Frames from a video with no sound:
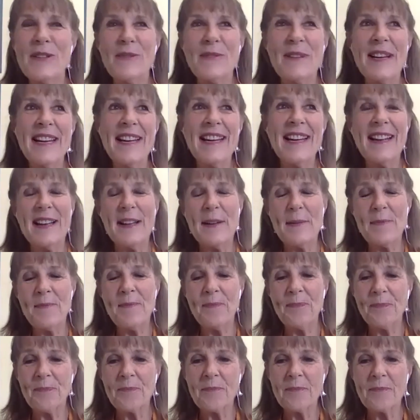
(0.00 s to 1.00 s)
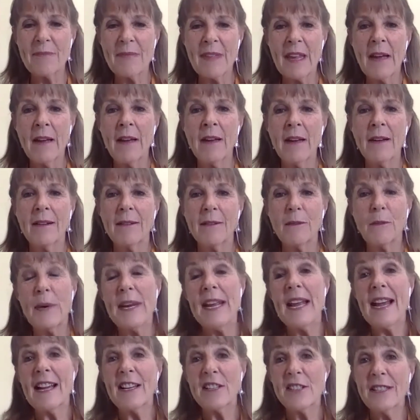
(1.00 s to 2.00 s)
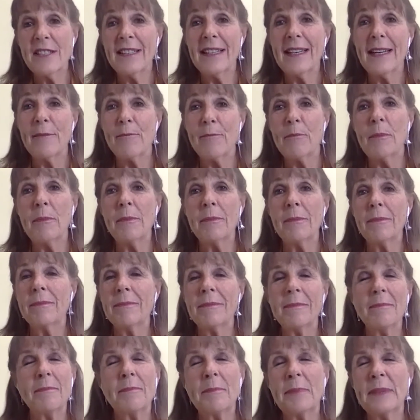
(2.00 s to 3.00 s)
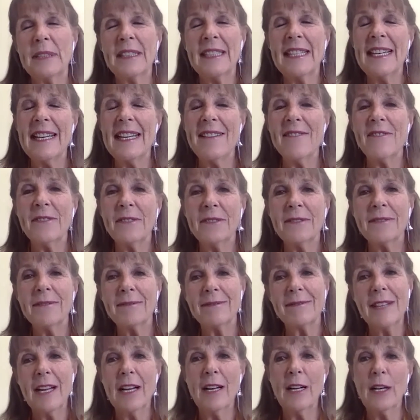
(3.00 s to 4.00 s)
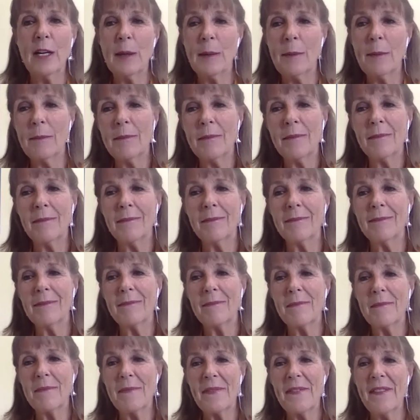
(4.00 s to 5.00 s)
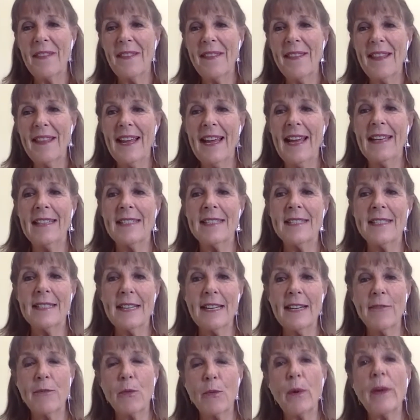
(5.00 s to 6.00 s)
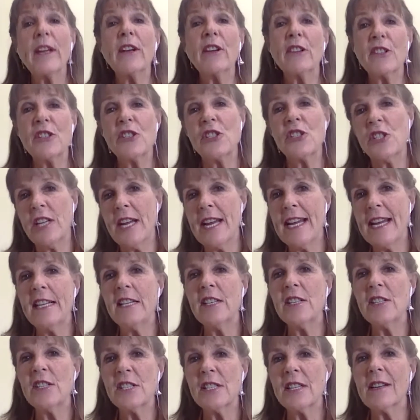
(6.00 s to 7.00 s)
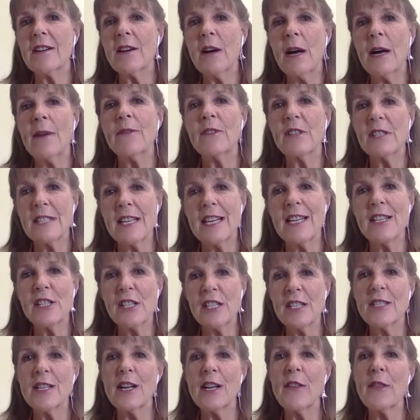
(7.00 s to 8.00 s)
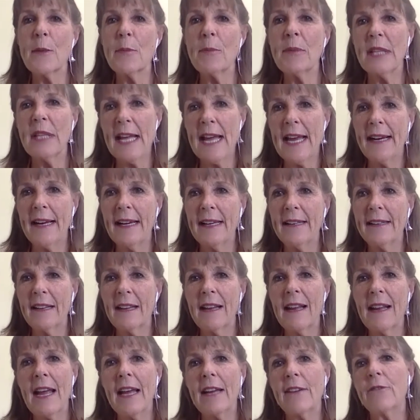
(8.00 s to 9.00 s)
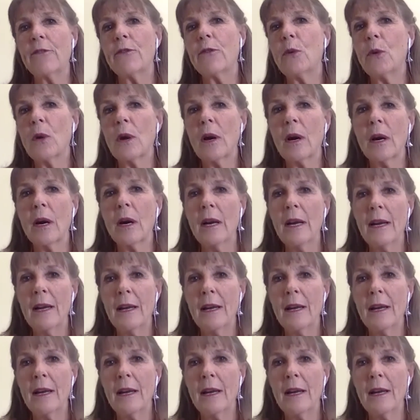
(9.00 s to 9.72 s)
We actually believe that if we could change the conversations on the planet, and for